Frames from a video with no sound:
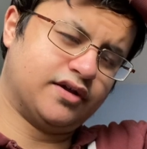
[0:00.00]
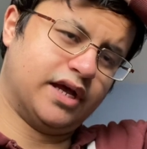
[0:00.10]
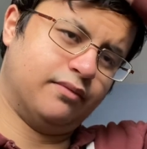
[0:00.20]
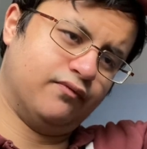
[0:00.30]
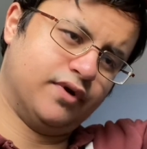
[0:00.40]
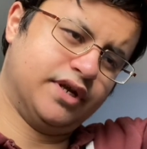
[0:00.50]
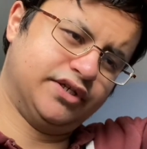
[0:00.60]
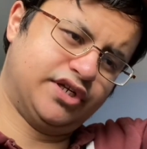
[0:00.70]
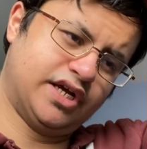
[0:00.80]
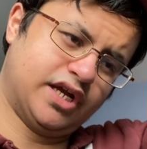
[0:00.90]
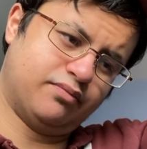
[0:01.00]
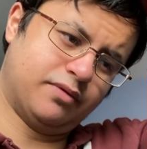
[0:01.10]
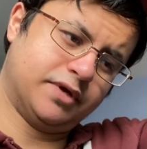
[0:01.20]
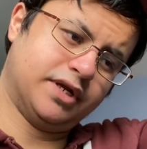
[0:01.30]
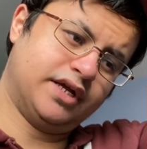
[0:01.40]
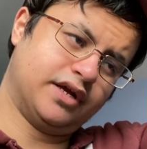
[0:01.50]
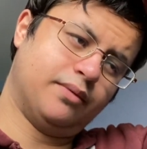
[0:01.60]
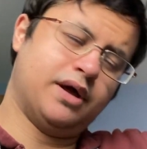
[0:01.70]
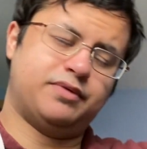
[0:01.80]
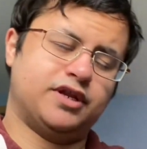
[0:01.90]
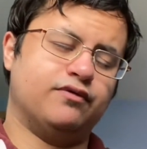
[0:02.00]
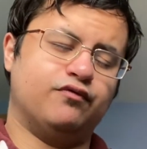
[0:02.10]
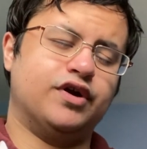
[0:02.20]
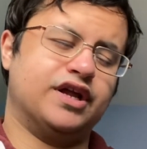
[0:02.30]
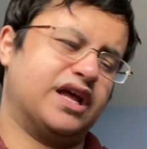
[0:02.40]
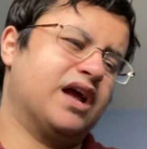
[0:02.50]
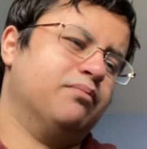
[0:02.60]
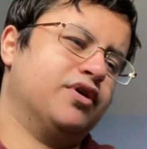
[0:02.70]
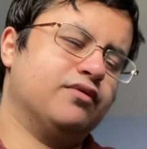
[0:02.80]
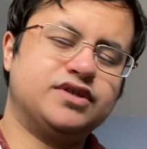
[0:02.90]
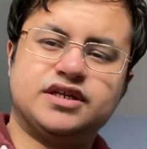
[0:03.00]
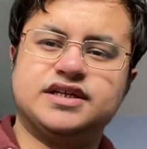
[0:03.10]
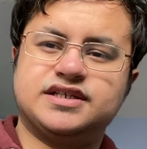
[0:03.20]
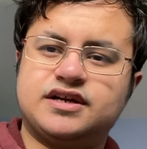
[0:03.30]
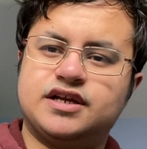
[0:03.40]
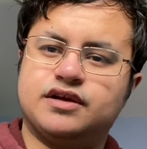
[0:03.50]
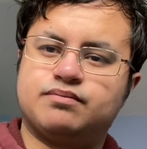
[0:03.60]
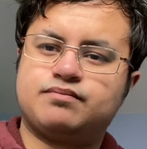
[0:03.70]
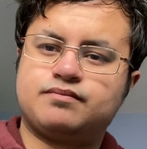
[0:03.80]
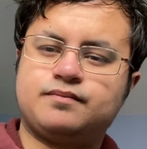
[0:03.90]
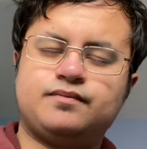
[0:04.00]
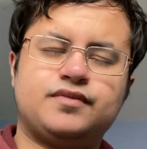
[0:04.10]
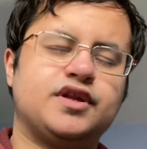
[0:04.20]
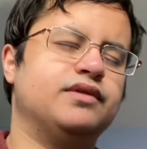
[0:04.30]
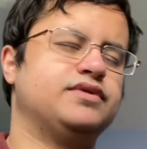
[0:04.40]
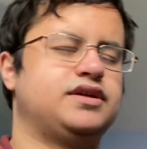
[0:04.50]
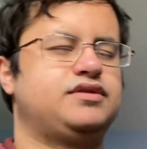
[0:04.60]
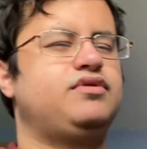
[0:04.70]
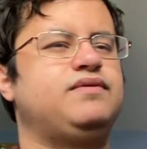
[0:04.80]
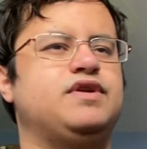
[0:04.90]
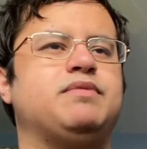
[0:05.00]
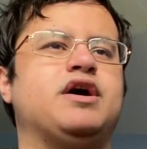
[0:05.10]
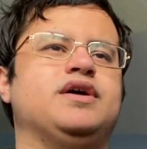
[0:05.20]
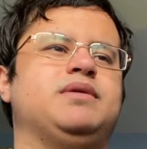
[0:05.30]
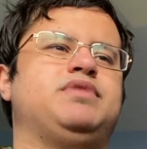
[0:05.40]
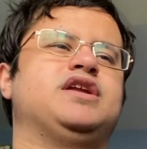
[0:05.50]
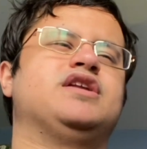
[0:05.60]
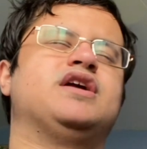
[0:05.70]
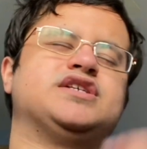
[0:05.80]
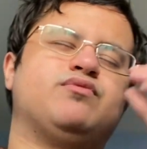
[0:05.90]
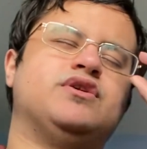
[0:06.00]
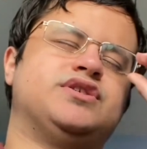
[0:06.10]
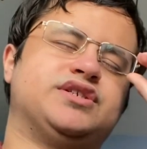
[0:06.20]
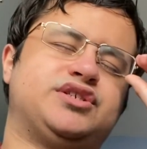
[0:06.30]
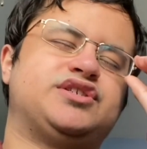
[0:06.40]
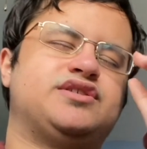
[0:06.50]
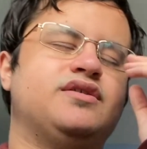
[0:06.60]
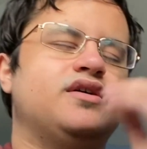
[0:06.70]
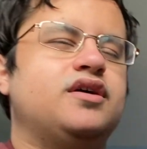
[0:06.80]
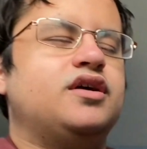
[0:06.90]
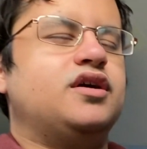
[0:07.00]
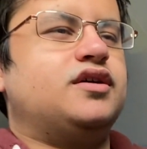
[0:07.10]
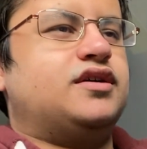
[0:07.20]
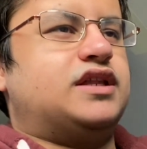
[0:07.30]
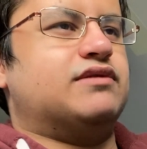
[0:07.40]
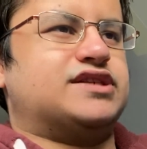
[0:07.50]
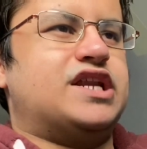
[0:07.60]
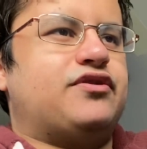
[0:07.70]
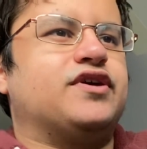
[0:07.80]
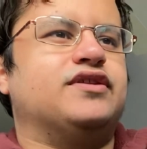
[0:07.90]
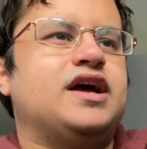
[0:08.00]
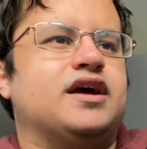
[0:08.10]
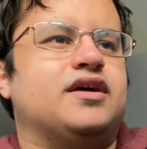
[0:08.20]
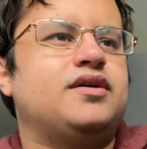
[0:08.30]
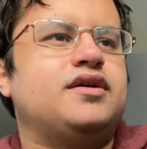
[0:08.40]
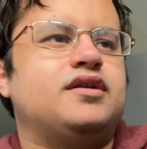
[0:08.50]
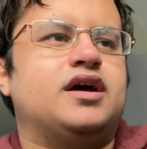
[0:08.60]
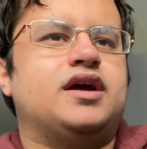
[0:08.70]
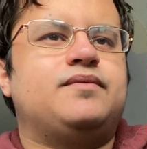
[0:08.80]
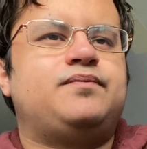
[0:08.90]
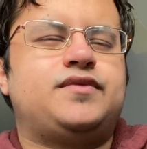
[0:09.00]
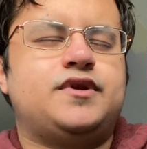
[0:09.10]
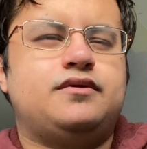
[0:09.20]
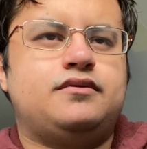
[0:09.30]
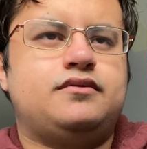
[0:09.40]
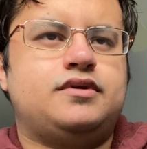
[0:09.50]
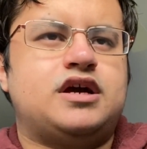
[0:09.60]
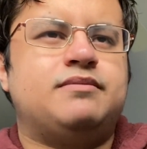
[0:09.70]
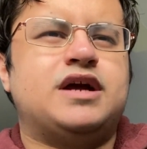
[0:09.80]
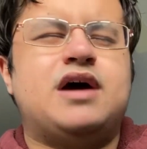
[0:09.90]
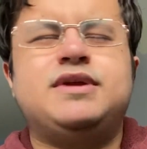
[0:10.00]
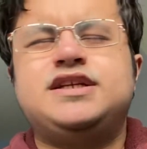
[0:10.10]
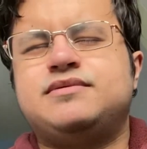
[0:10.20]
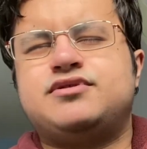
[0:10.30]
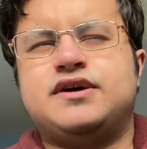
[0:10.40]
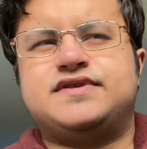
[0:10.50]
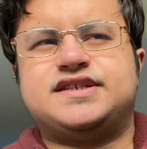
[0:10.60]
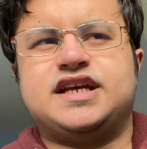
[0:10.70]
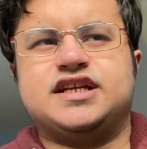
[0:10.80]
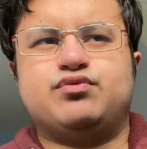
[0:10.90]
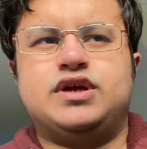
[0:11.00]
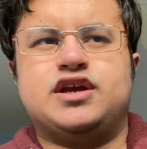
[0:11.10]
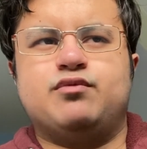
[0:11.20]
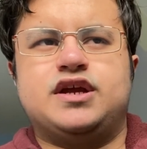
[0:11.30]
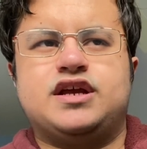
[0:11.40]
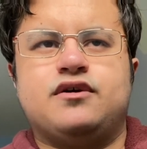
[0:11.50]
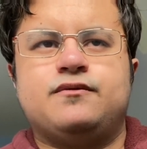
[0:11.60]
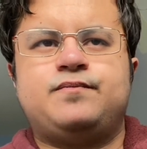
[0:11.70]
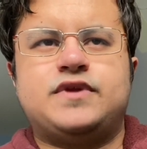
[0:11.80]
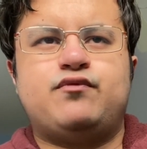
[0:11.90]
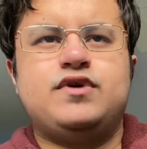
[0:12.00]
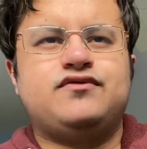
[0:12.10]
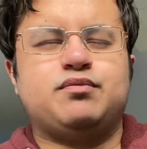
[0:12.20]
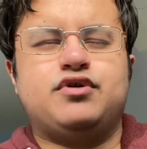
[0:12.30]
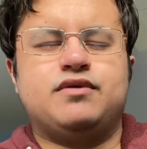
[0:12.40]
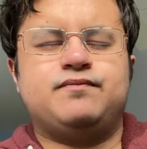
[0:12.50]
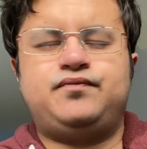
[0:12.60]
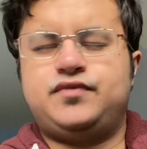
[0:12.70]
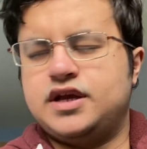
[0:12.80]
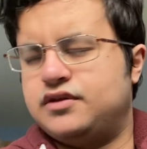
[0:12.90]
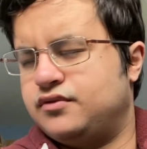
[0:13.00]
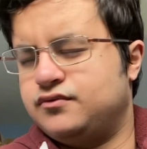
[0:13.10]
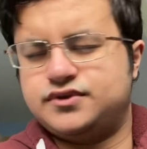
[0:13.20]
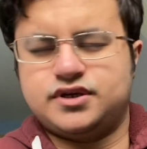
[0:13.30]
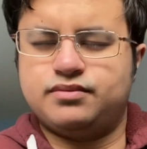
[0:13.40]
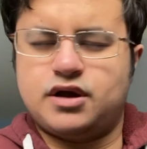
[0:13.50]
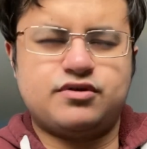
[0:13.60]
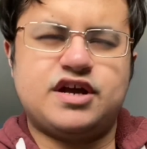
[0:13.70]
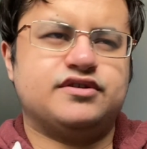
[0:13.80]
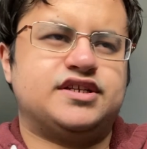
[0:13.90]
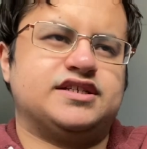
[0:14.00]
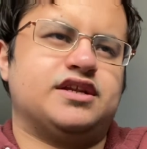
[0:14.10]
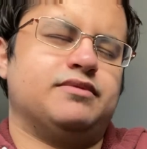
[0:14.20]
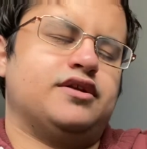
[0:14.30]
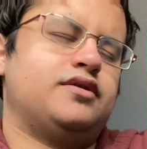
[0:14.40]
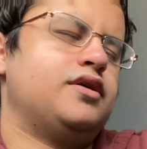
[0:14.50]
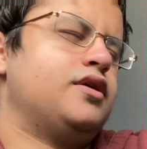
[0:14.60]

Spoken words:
game we've won this year in the Premier League, and I'm happy that we've won the game, but it wasn't exactly not even about it being a nice watch. It's just there was nothing there. Like, how many times do I have to say this week in, week out? If we have to put up, and also, I'll get onto this in a minute.